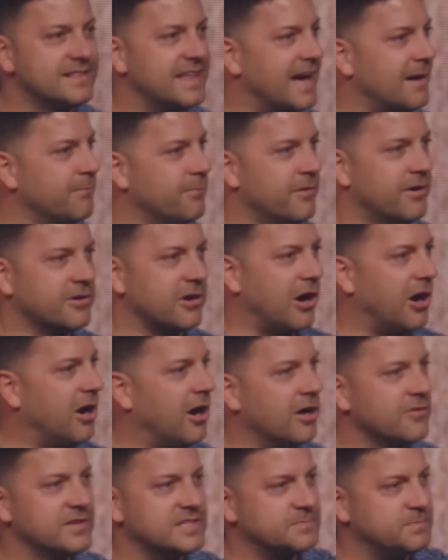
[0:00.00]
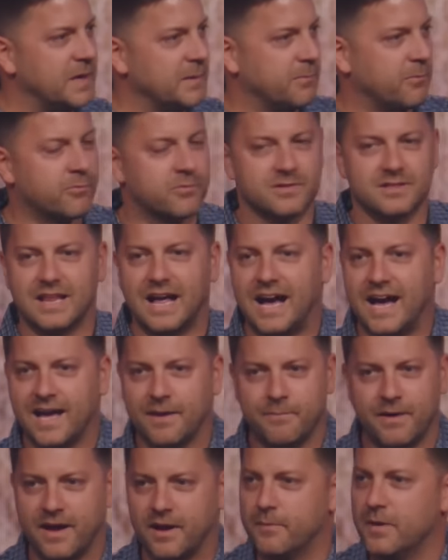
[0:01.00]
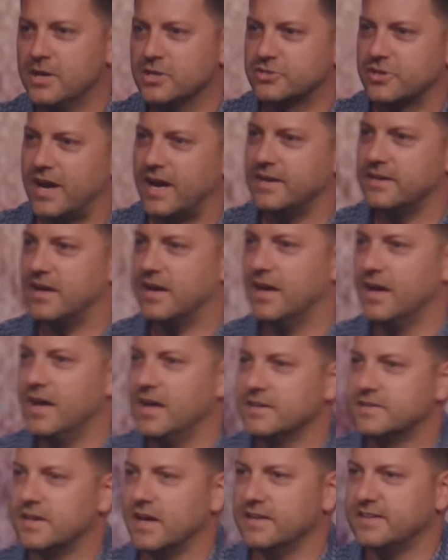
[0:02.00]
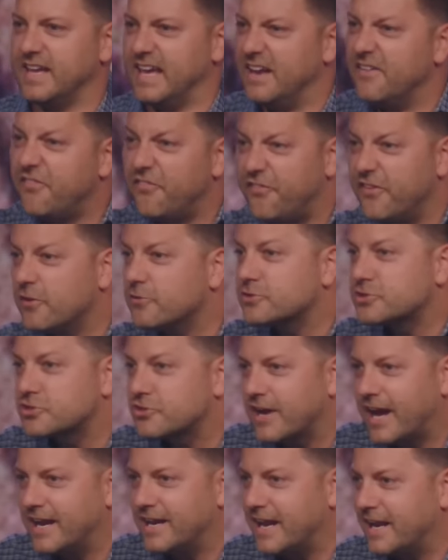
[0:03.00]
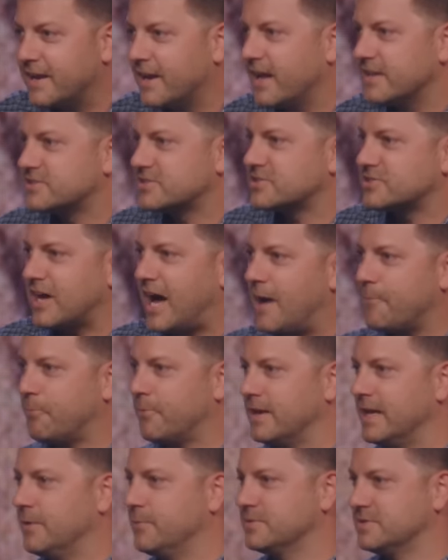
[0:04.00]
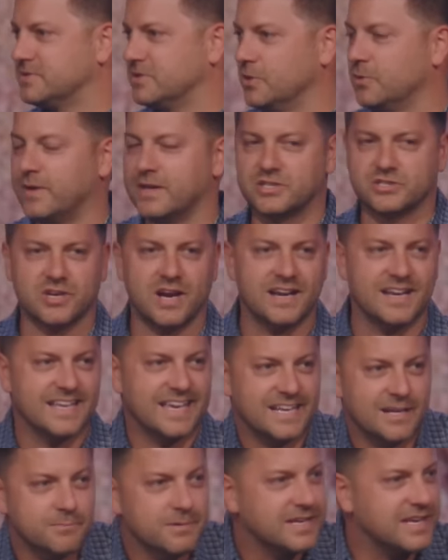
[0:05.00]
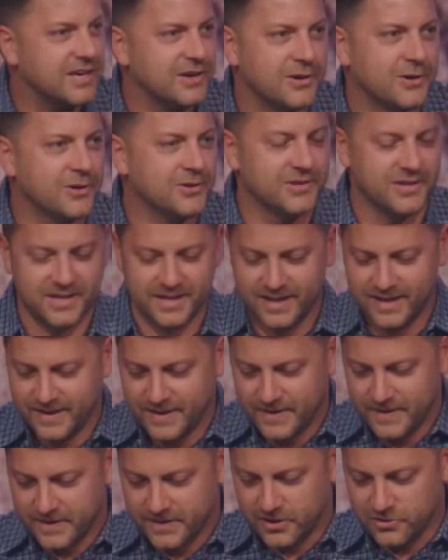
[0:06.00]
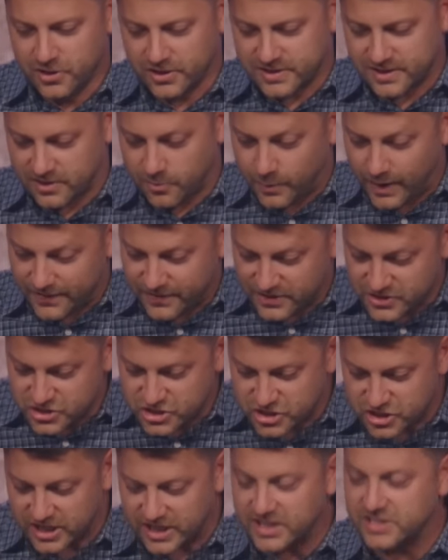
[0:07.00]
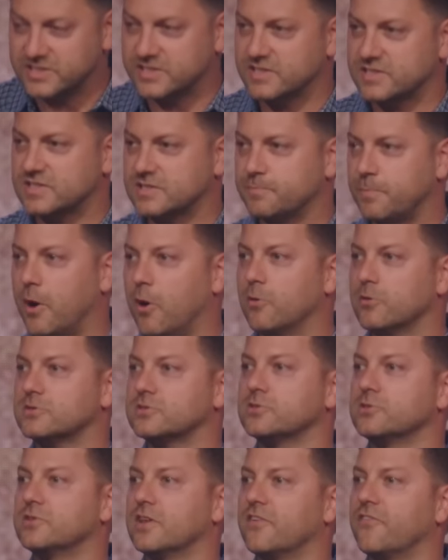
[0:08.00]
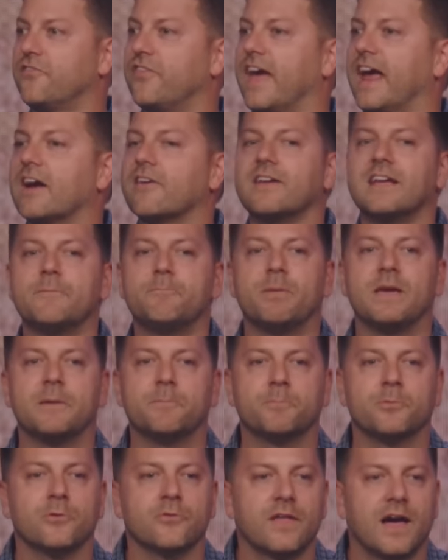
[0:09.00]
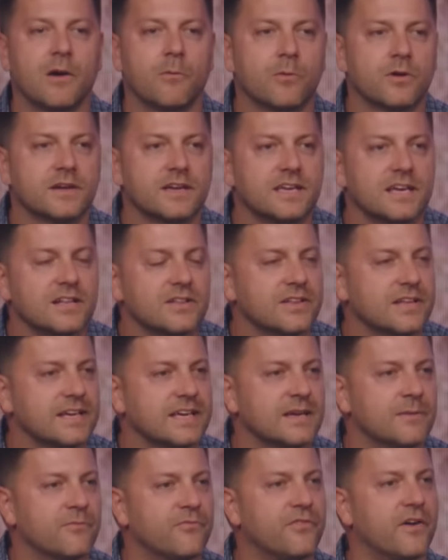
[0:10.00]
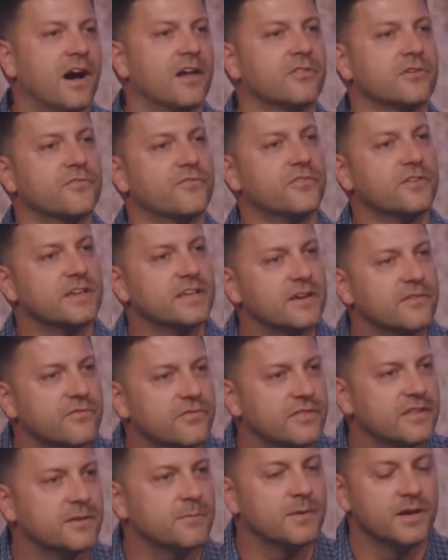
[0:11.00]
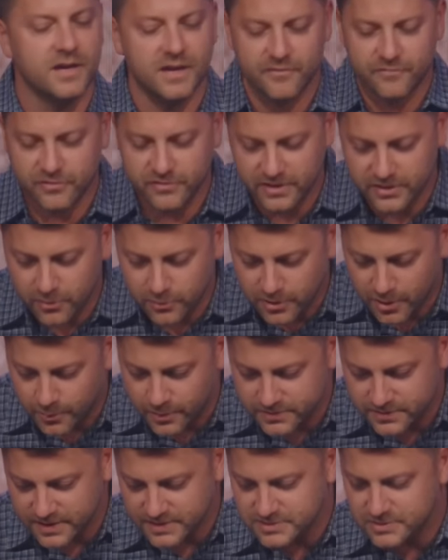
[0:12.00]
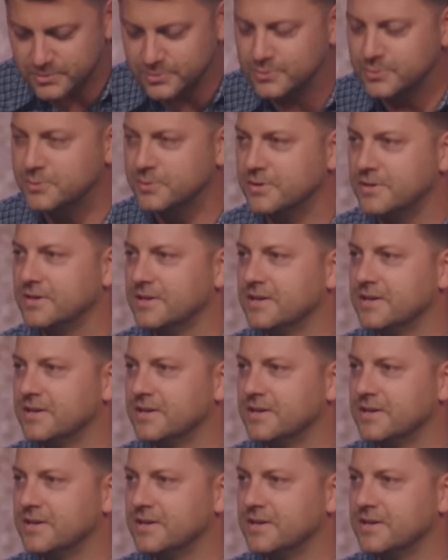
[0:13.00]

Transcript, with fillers: that book. All these people were lie about him, trying to, to, to infiltrate and, and stop what he was doing, trying to get him killed. You look at the way that Jesus spoke to the very people that were killing him Father, forgive them, for they know not what they do